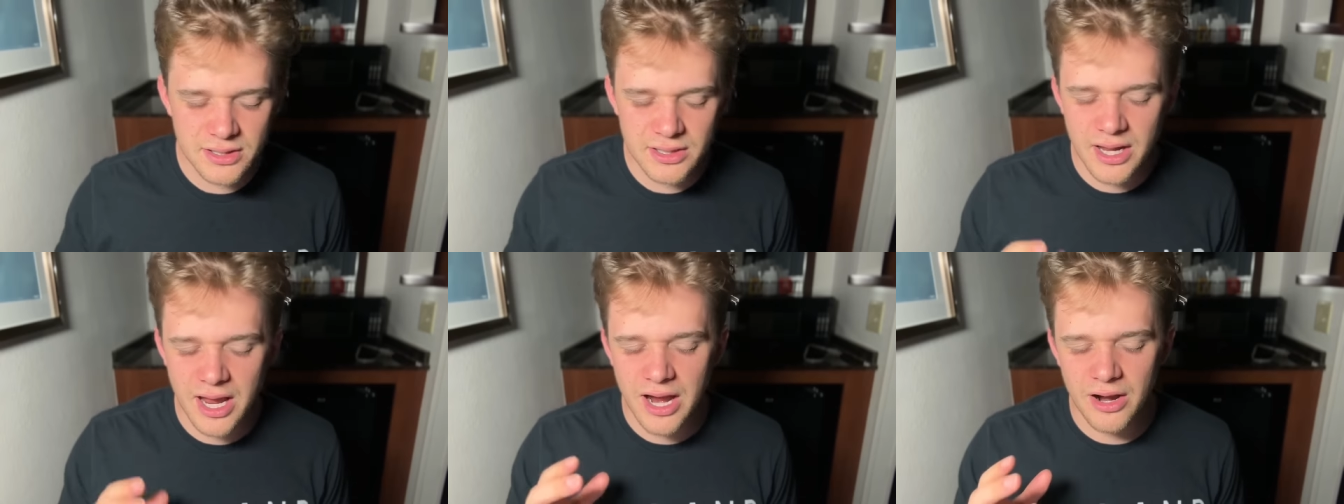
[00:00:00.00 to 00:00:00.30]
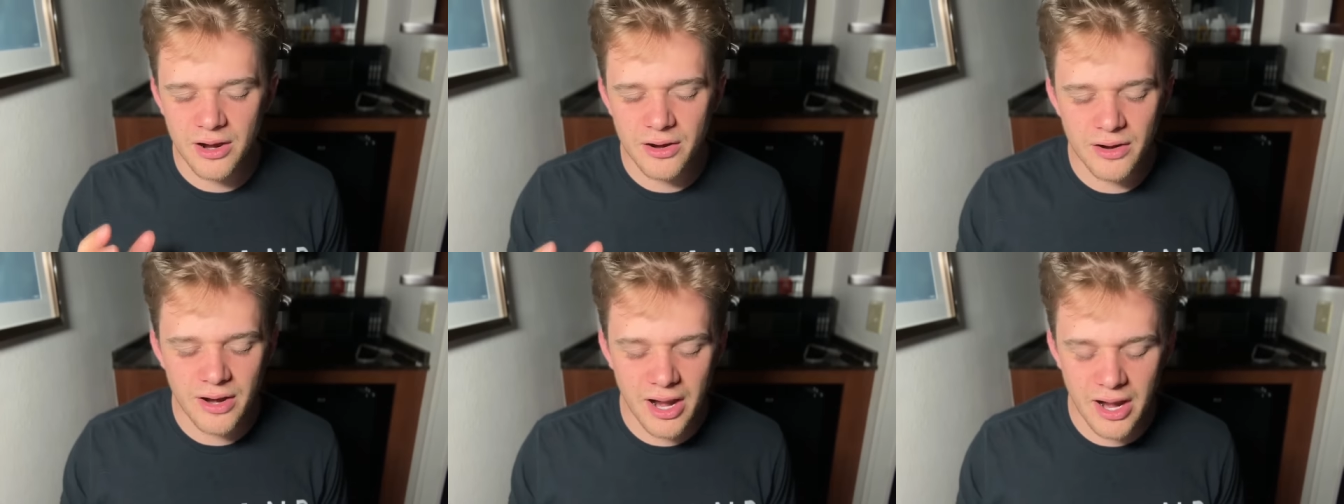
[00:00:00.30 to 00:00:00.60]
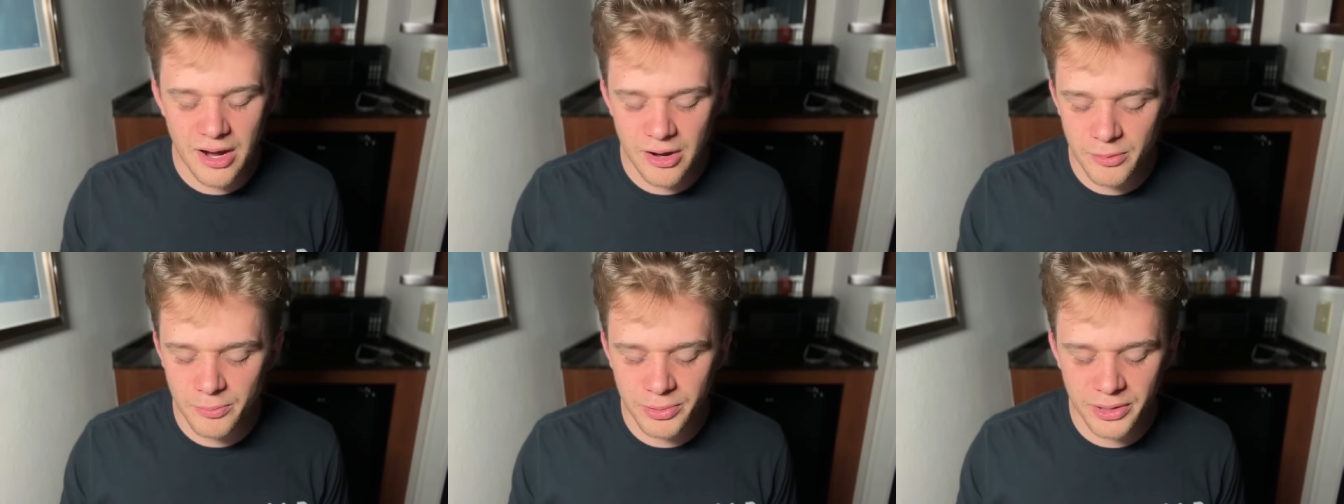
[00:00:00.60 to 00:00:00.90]
air,
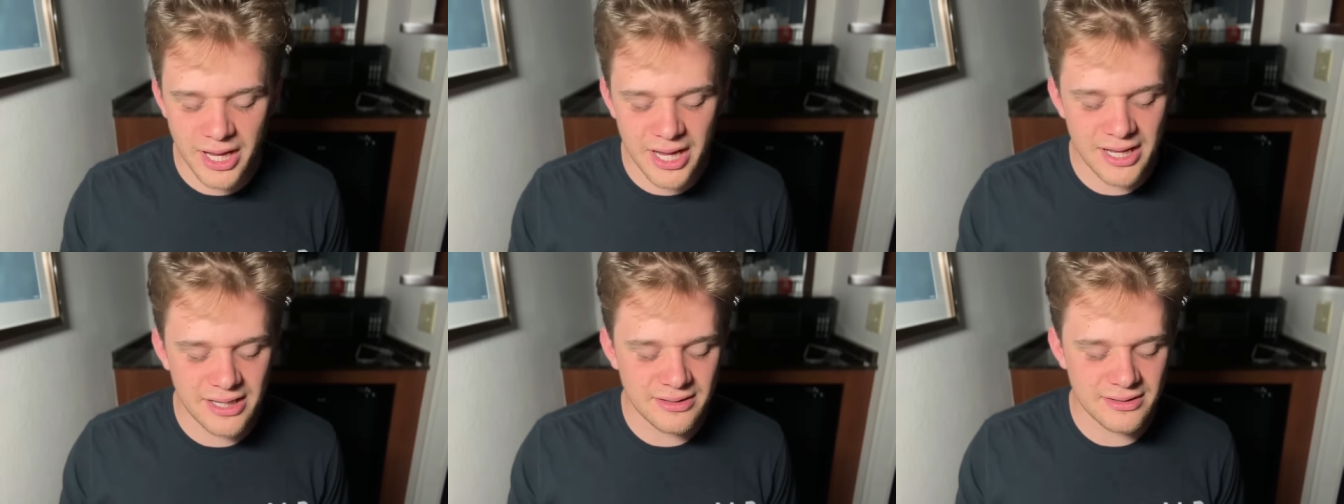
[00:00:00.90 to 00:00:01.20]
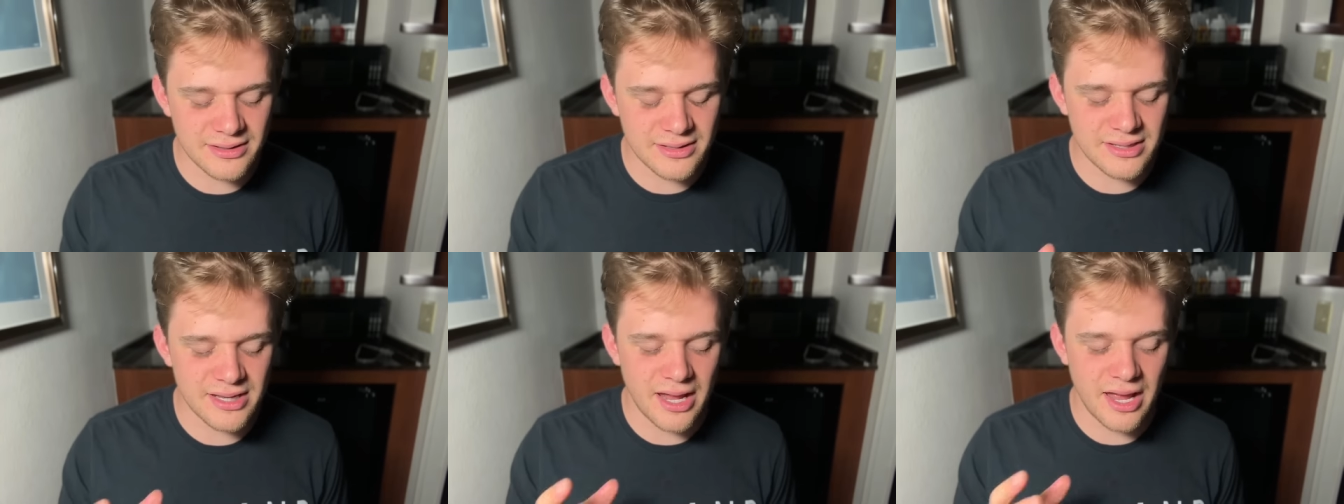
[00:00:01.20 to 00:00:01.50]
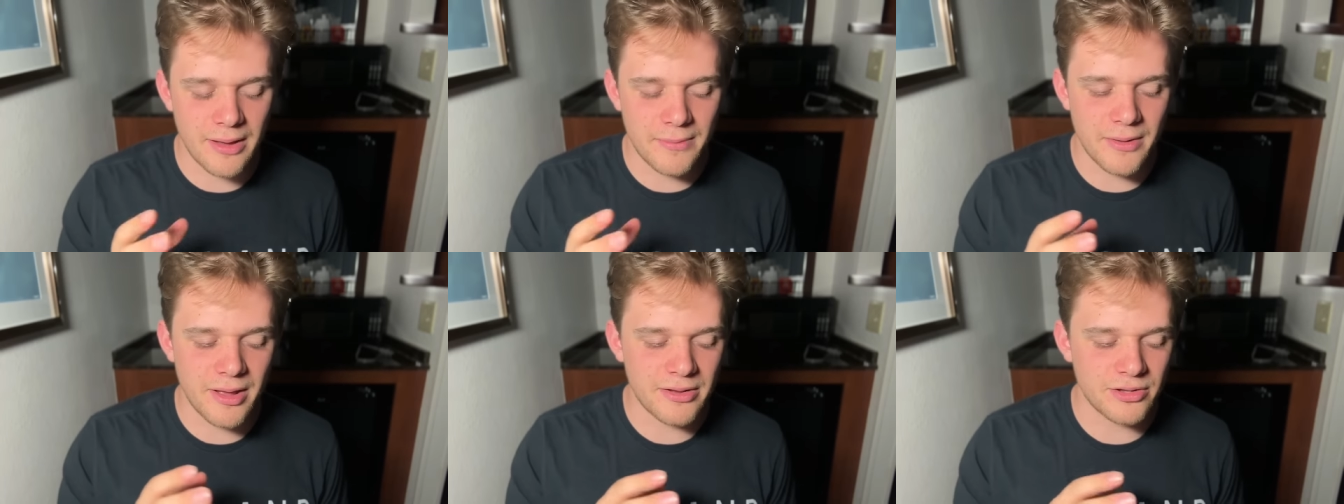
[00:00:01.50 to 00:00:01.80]
airplanes,
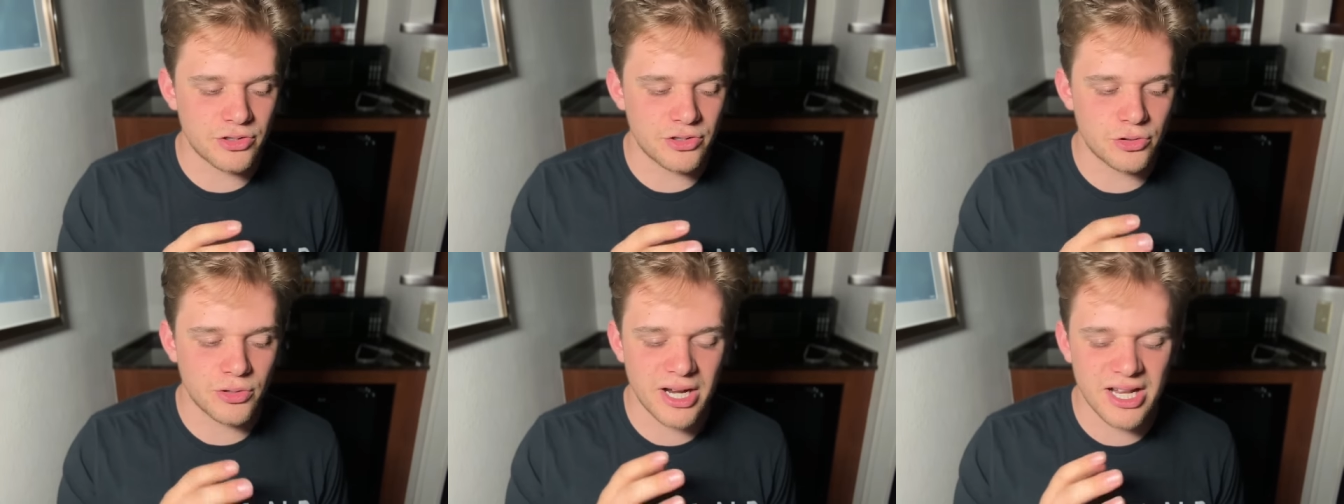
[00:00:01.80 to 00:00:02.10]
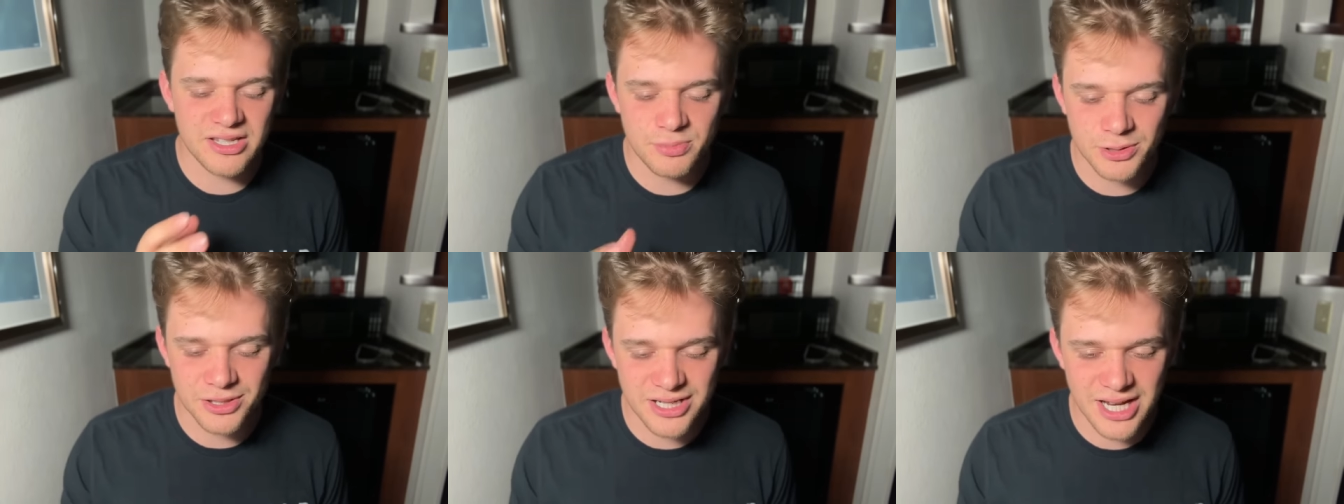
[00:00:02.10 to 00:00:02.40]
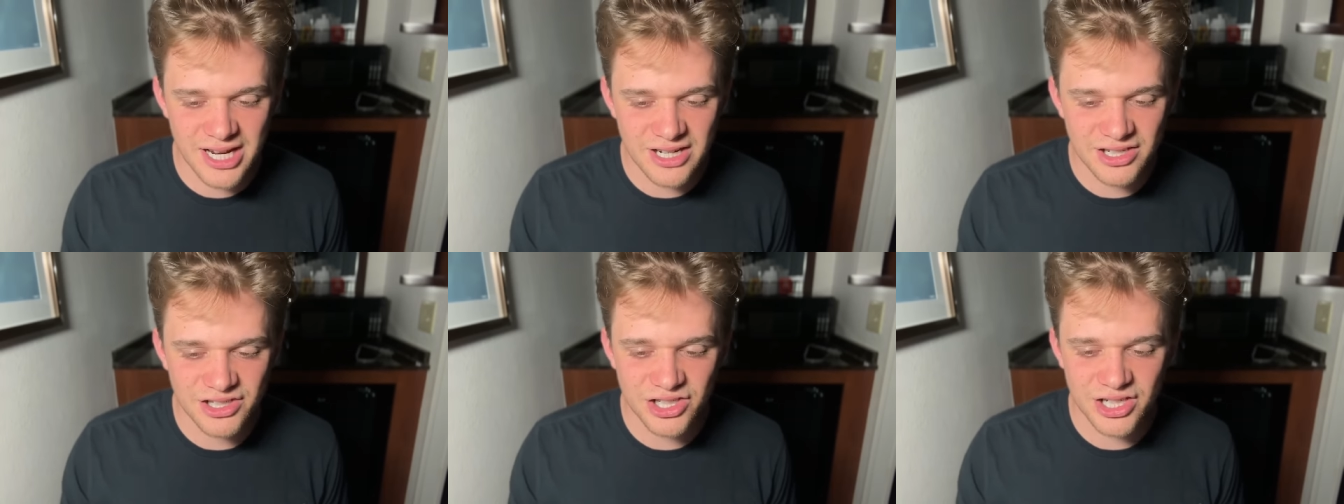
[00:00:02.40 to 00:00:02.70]
uh,
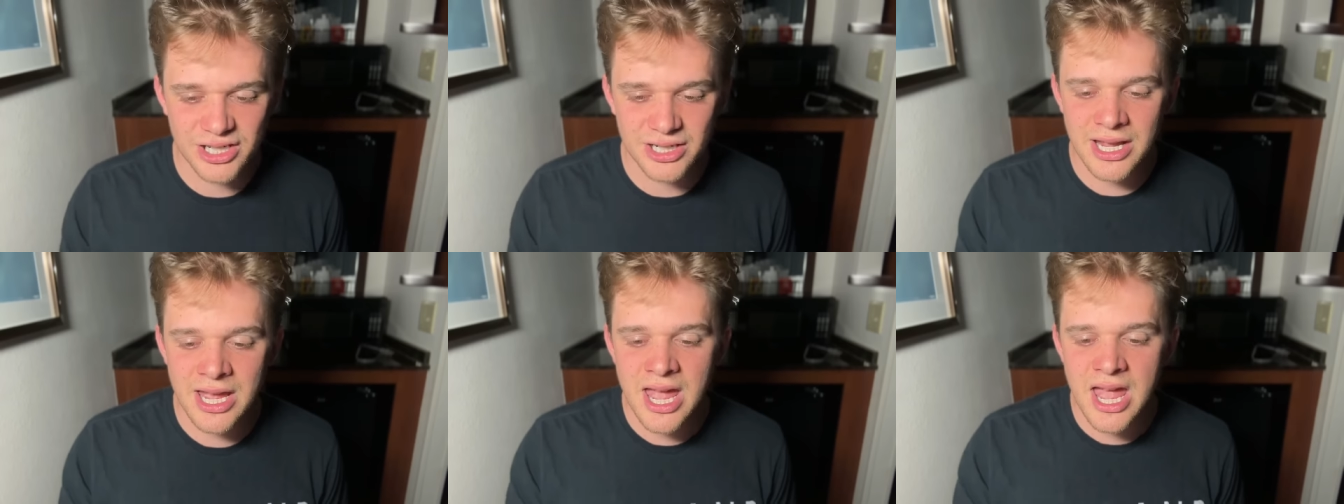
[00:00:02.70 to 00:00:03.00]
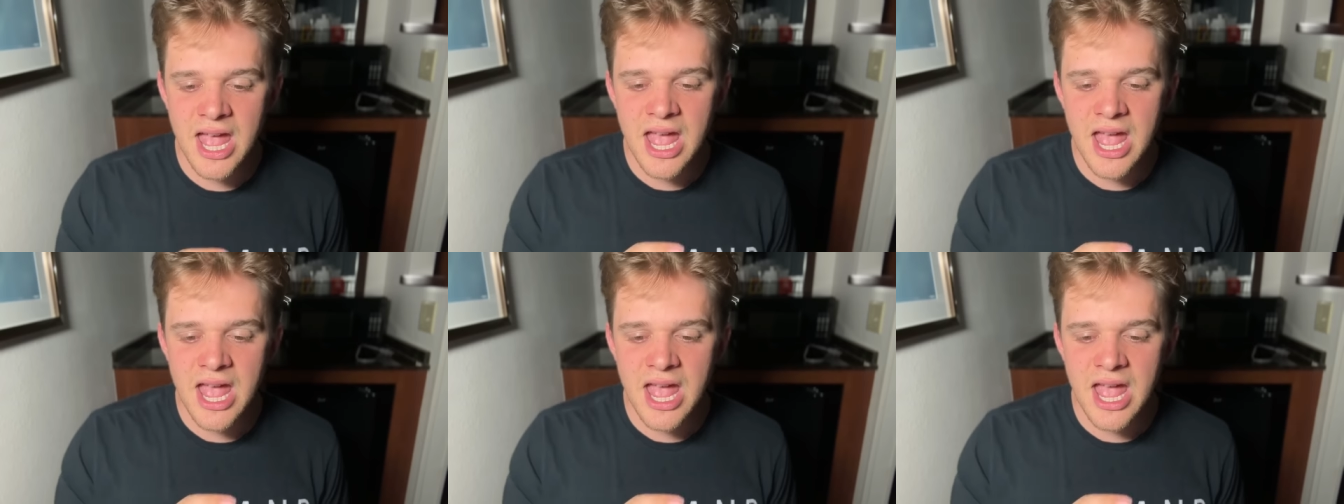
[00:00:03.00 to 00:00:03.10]
transportation.